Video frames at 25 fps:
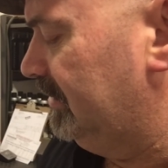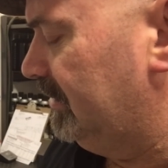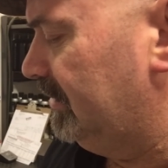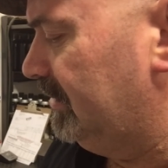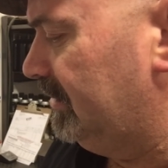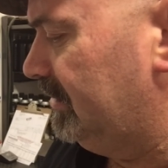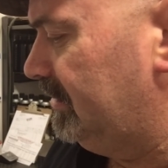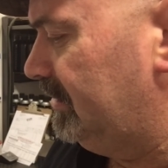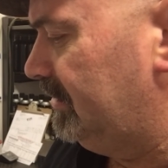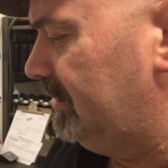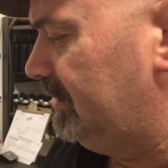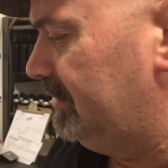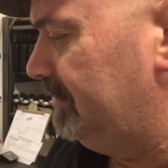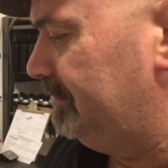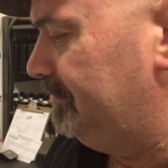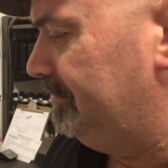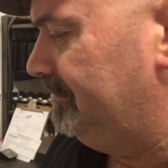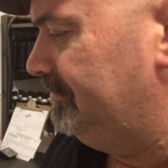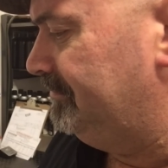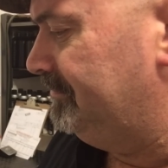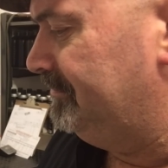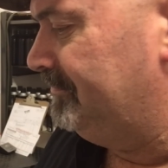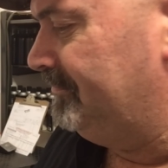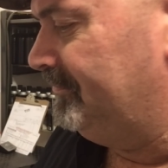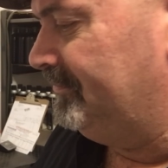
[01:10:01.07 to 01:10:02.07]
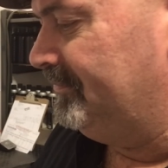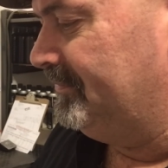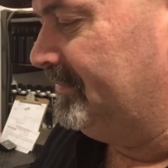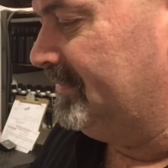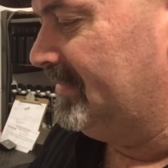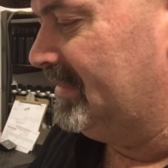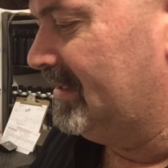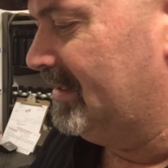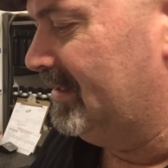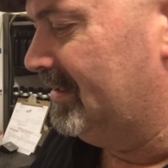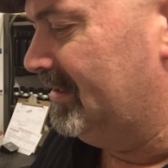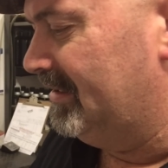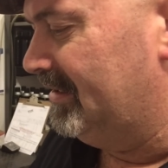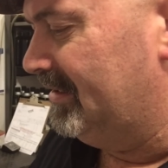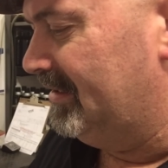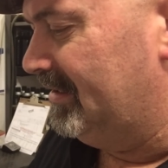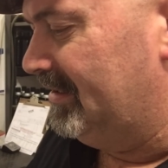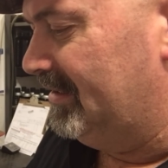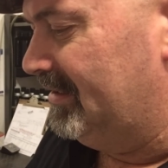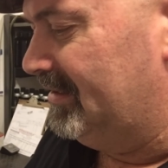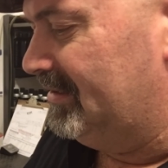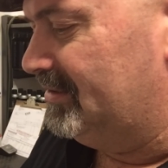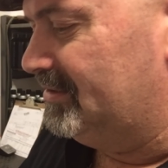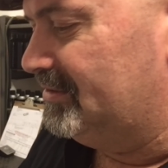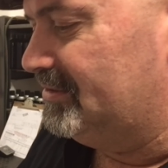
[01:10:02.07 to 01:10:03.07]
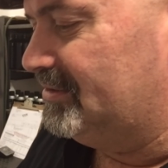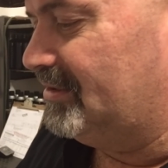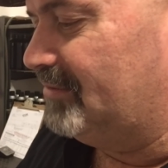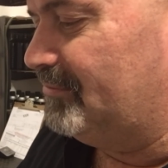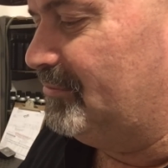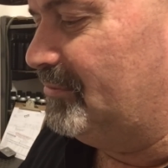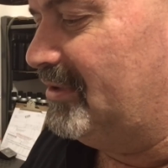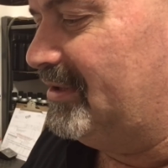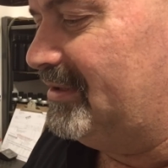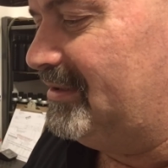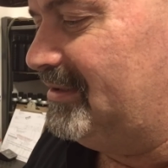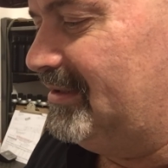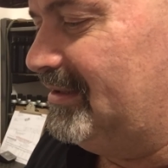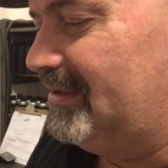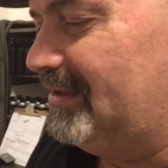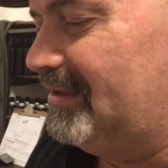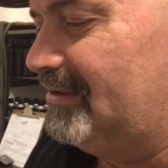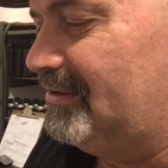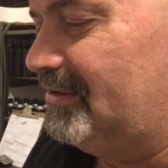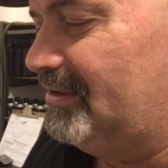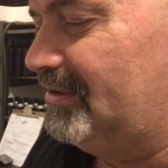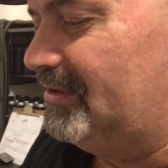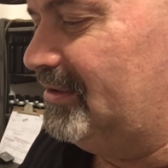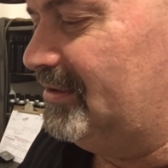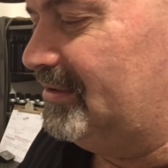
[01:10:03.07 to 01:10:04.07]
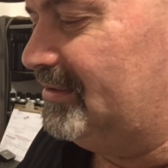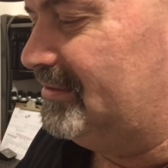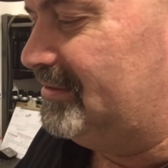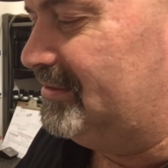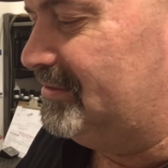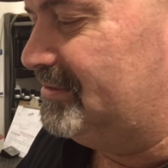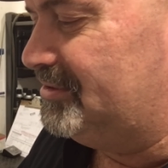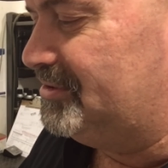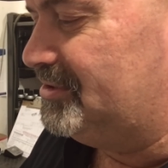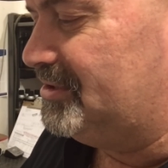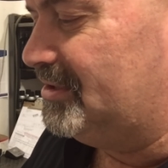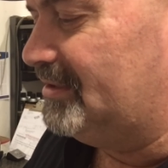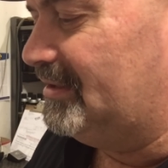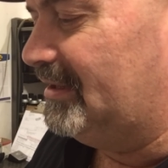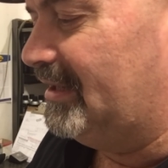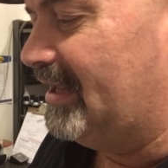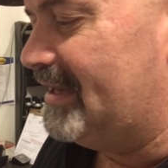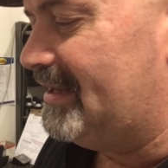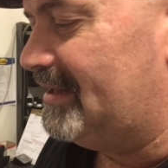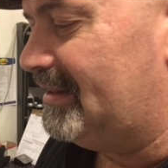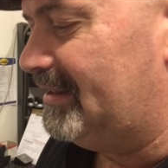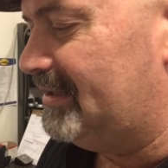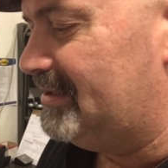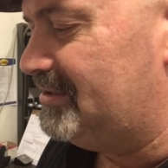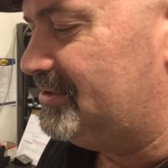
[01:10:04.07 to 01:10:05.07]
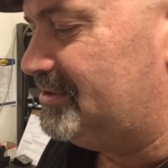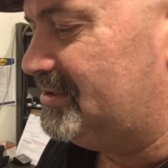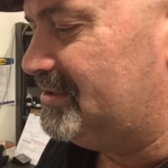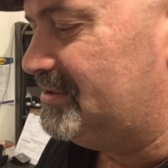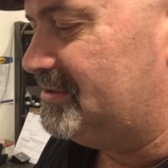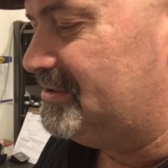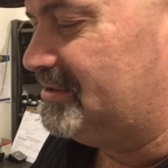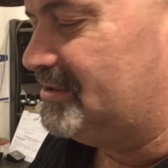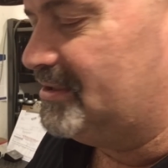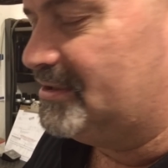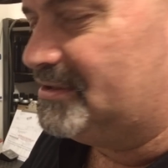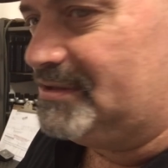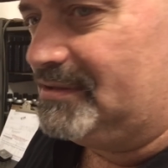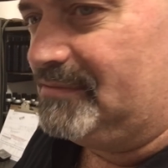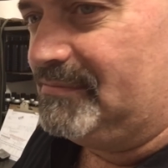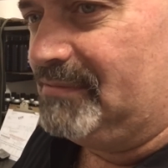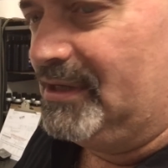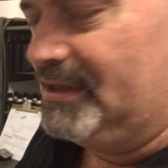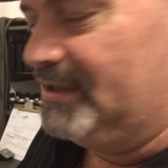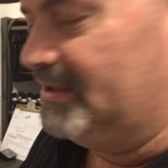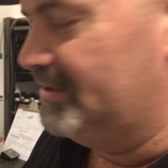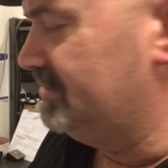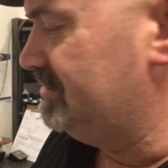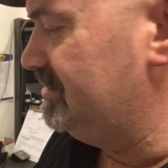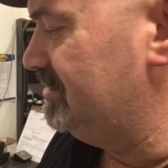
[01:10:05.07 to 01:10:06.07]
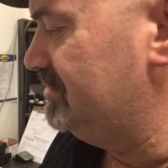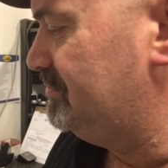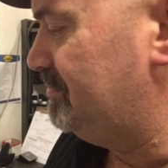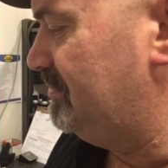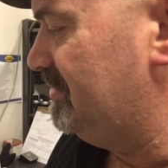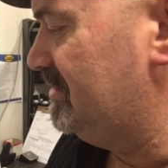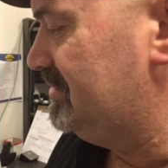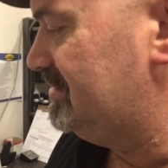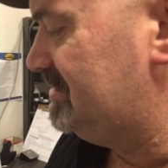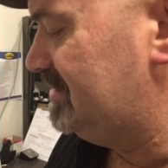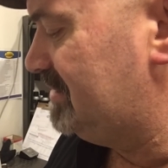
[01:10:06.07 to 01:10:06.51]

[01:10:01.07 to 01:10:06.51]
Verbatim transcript: Um, what? You, you, she, lately, she's just she's been